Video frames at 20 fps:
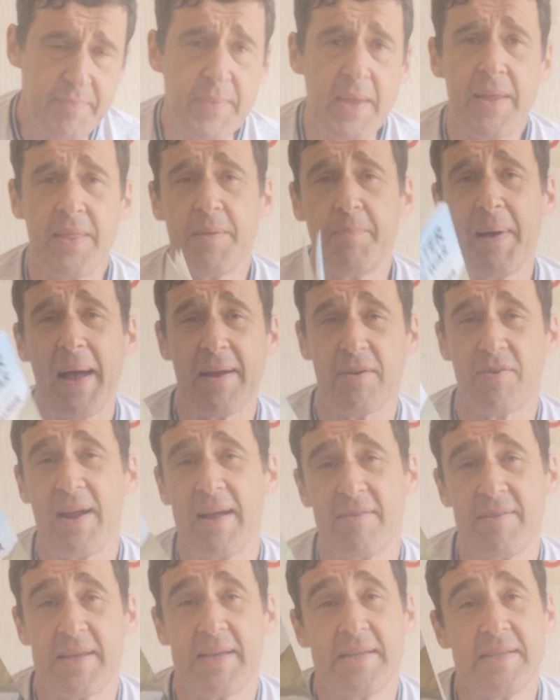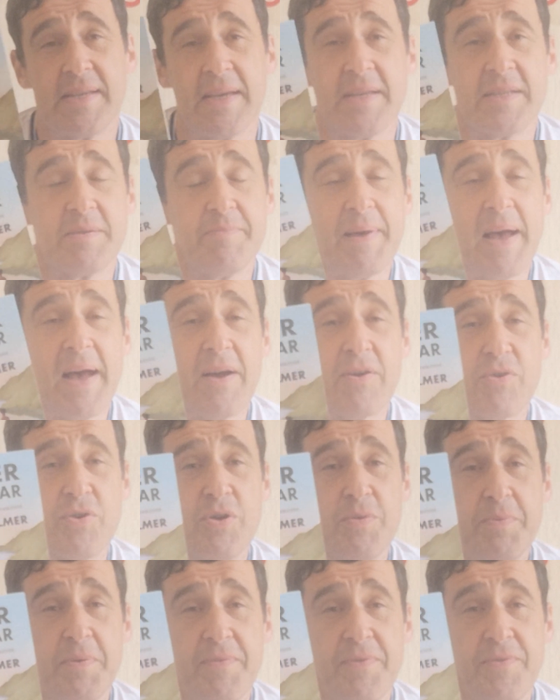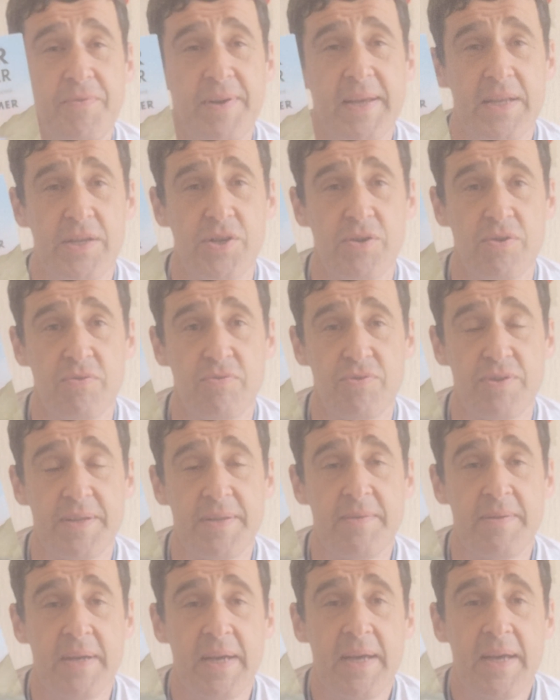And the background is, it's about a group of 3 children